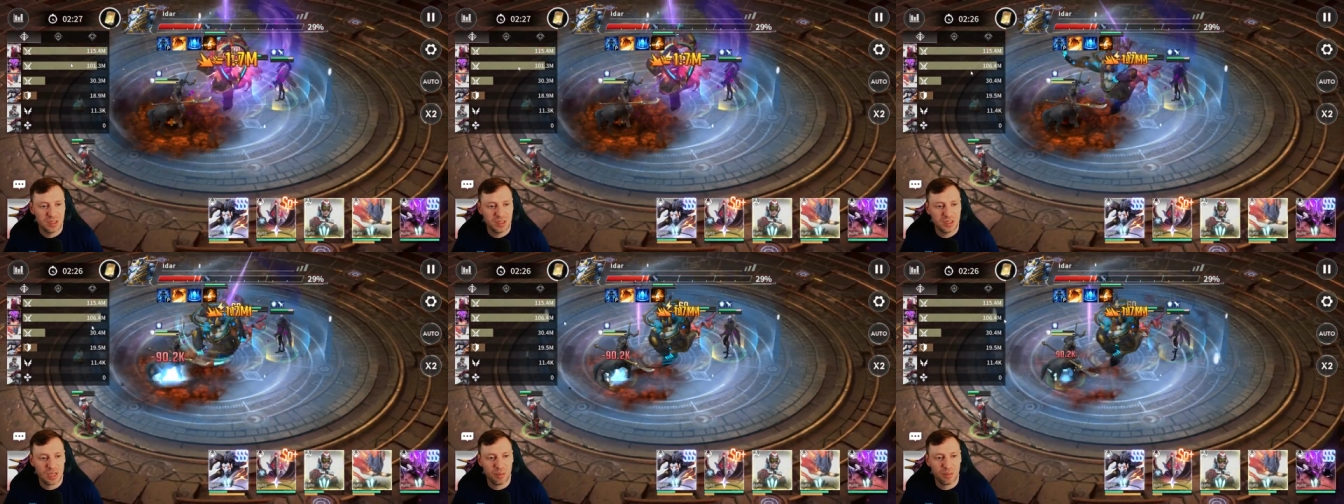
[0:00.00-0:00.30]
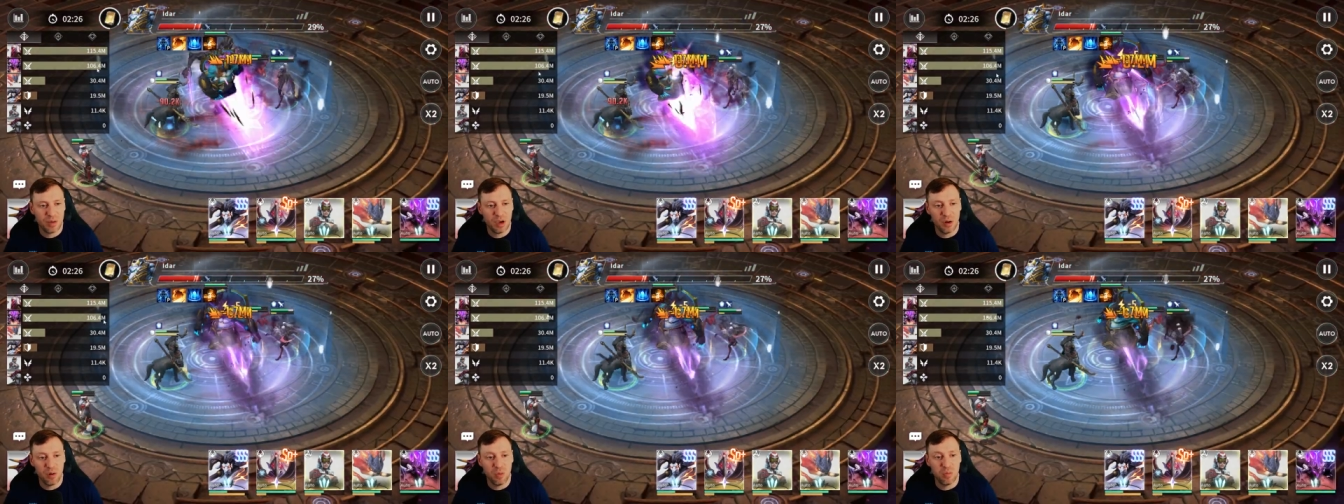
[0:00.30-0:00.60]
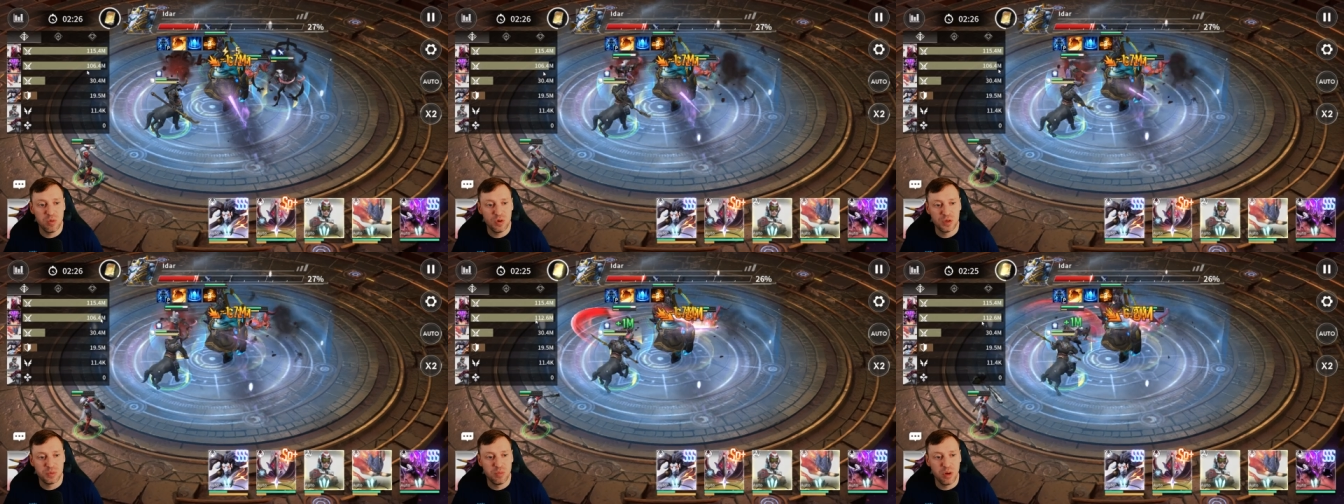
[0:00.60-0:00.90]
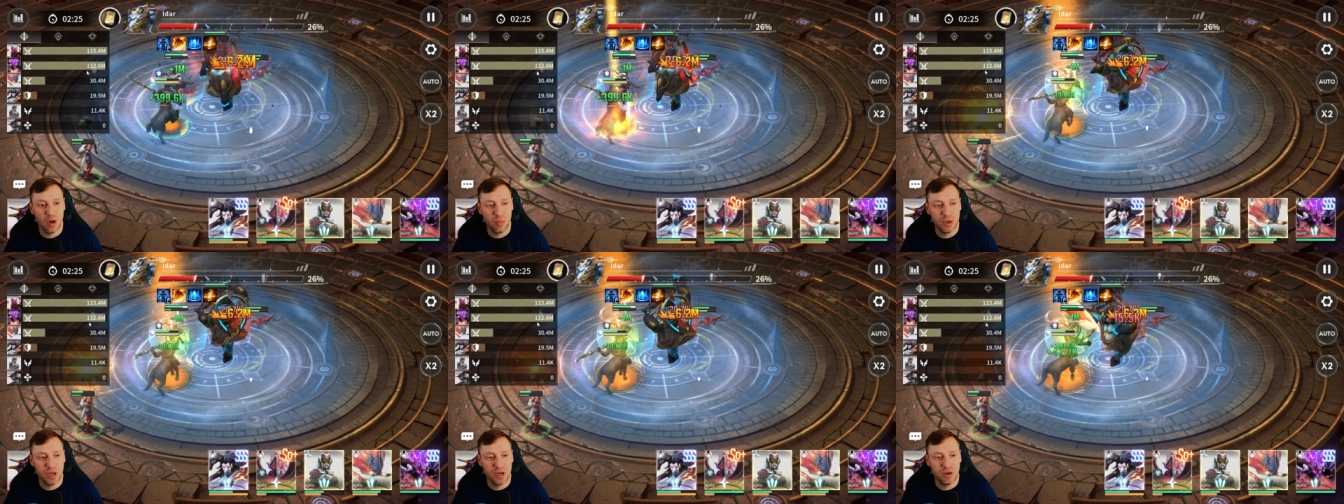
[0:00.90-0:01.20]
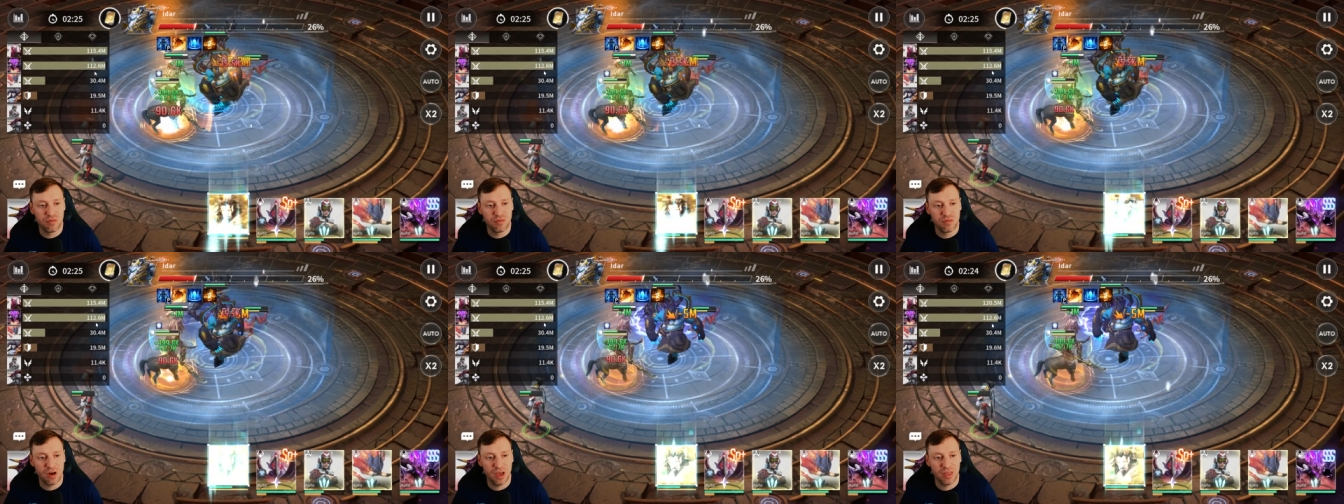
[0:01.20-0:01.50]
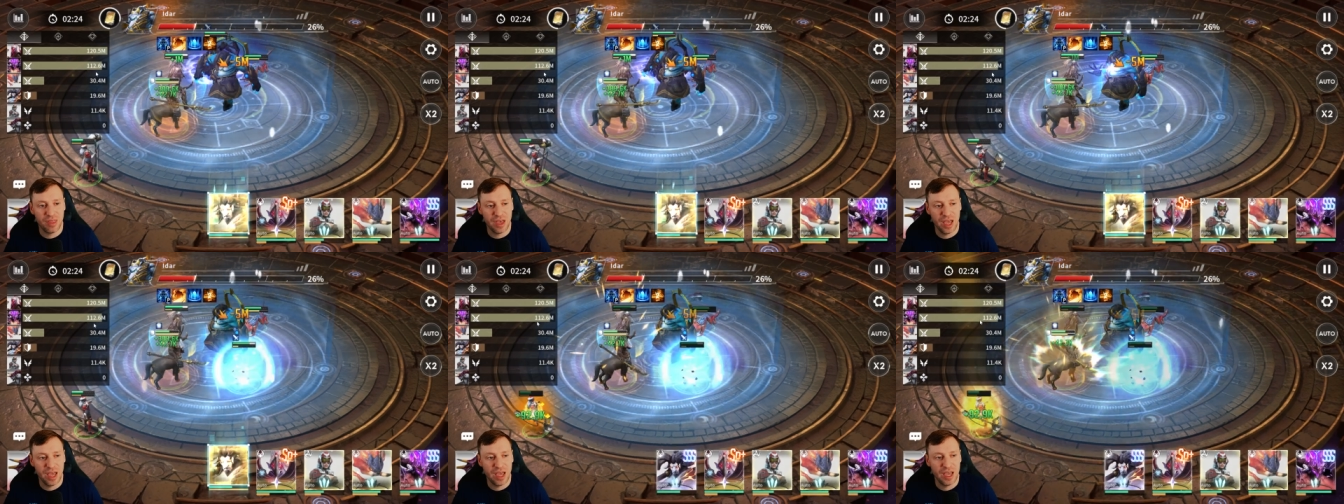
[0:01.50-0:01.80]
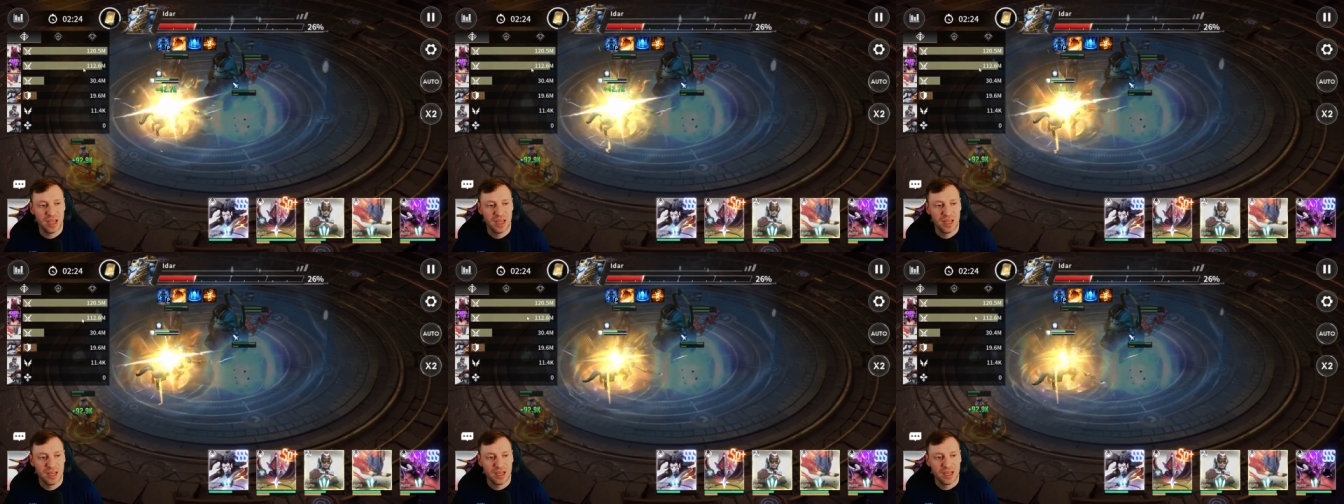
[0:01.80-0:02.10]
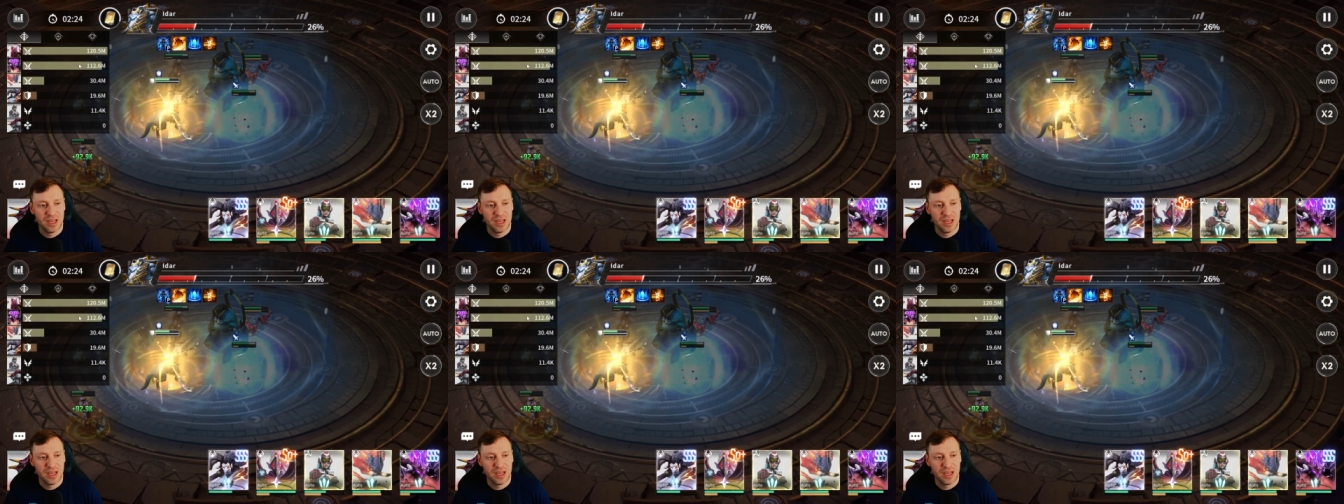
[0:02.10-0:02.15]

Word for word: Samuel was popping off right there.